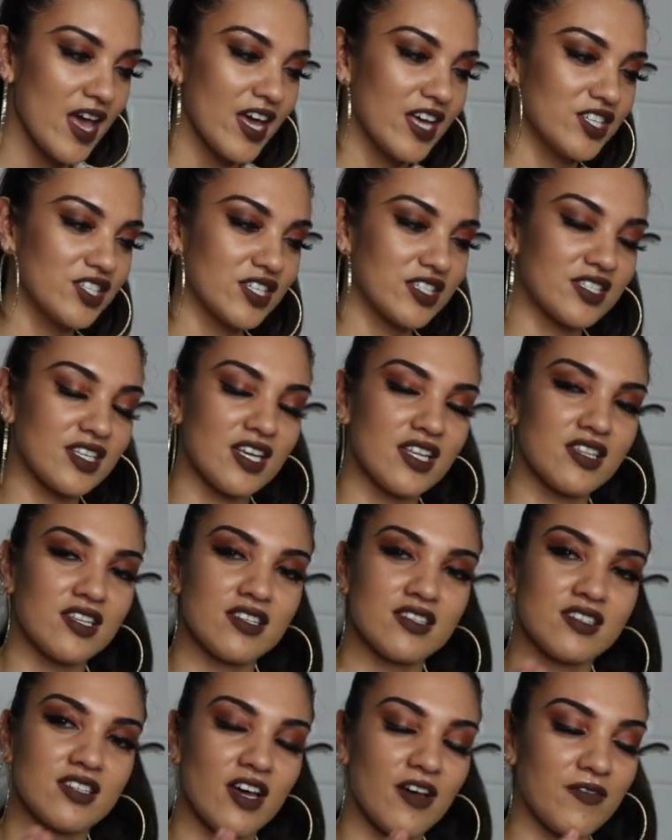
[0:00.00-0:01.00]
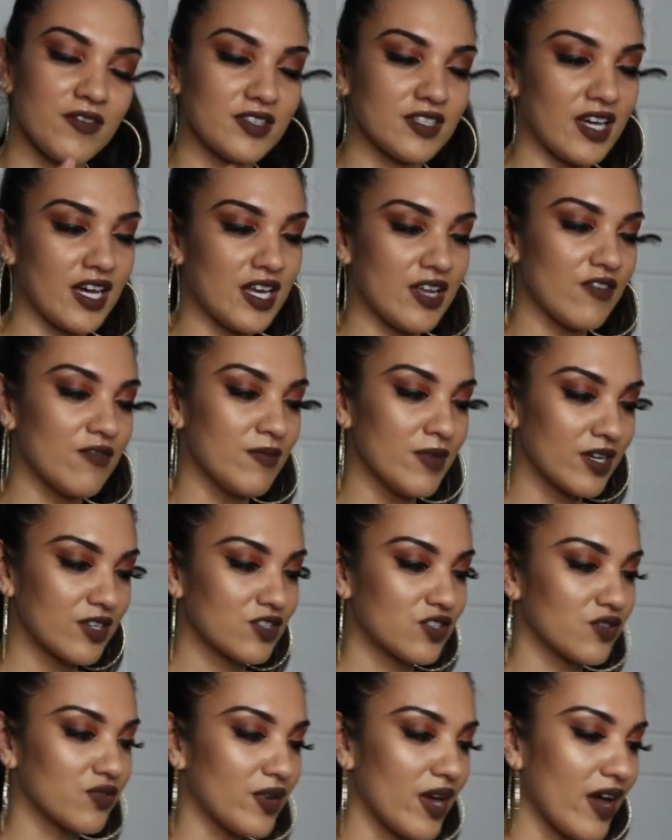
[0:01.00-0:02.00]
It's just that the stuff is kind of
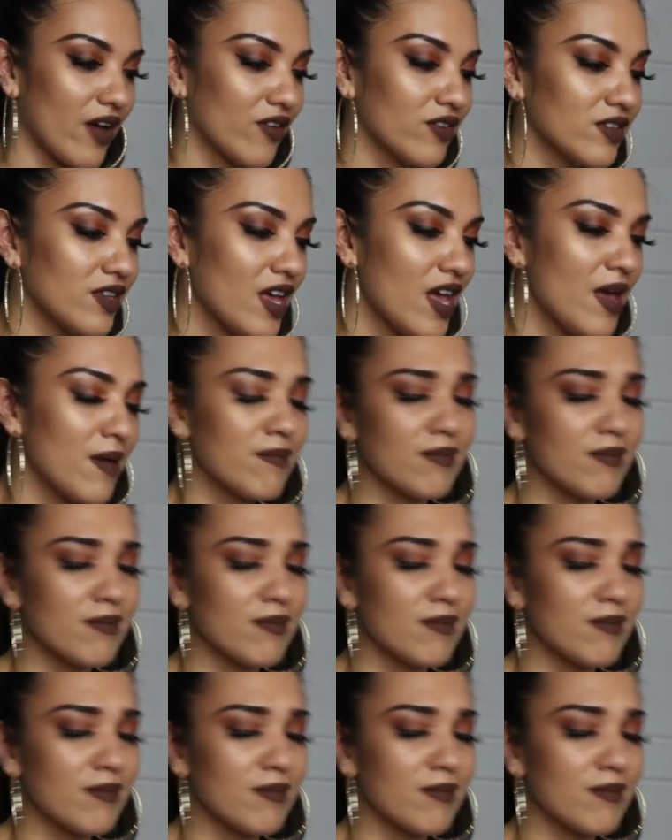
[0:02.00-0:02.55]
mixed around.